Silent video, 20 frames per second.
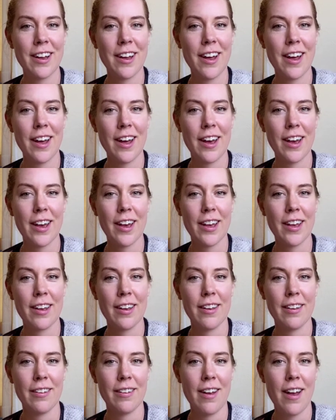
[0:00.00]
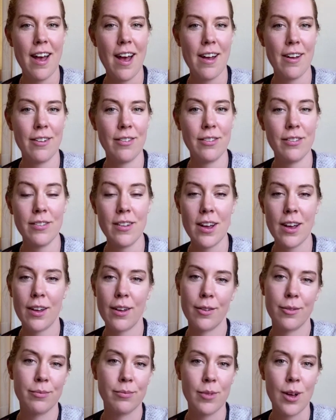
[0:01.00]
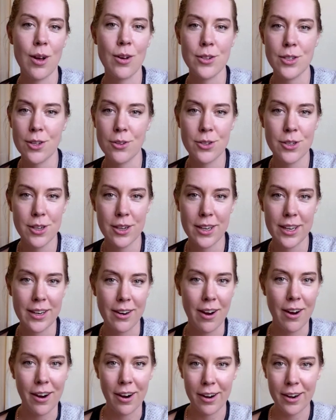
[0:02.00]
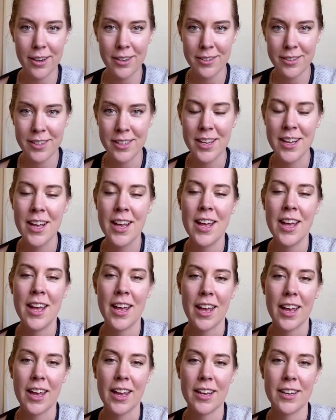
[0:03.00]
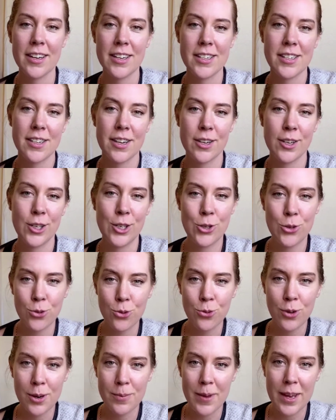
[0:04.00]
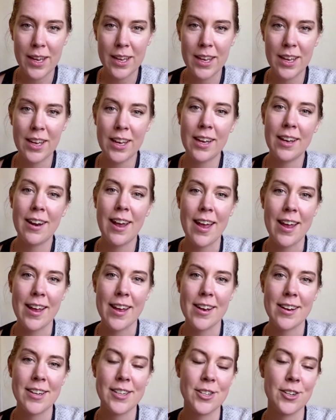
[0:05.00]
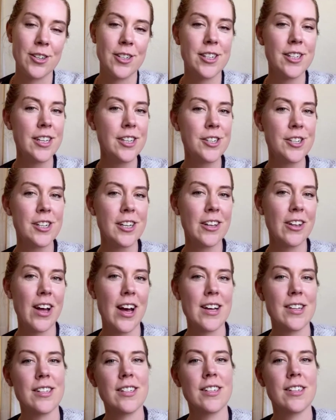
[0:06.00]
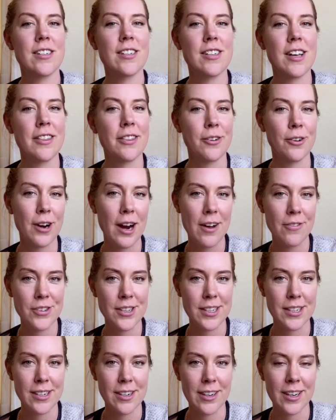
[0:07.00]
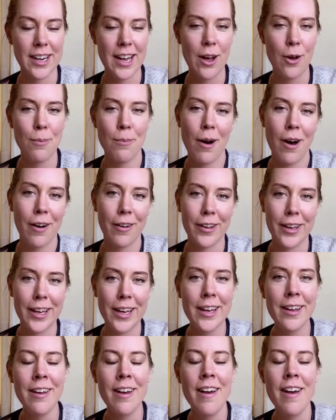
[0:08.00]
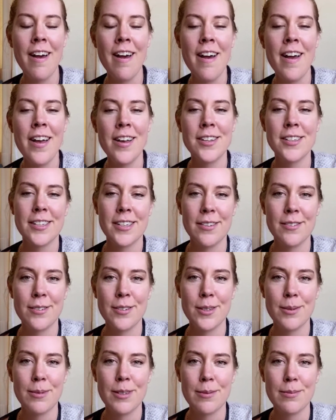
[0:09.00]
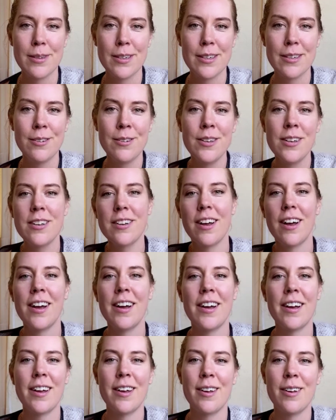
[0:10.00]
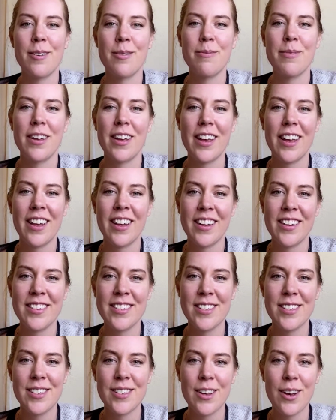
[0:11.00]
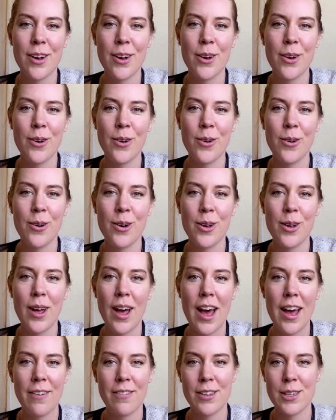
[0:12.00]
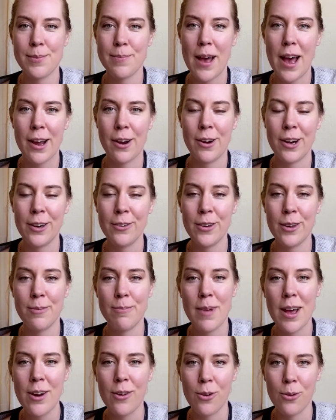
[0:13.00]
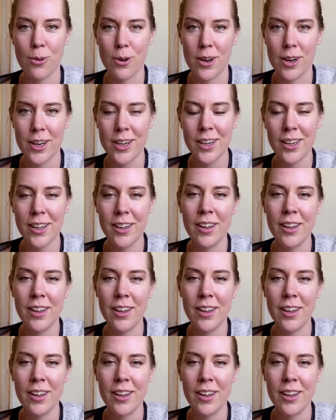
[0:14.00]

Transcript: I also studied art, and I studied jewelry making, and I started teaching classes at the Craft Center at Cal Poly, San Luis Obispo. And so I have this background in metalwork.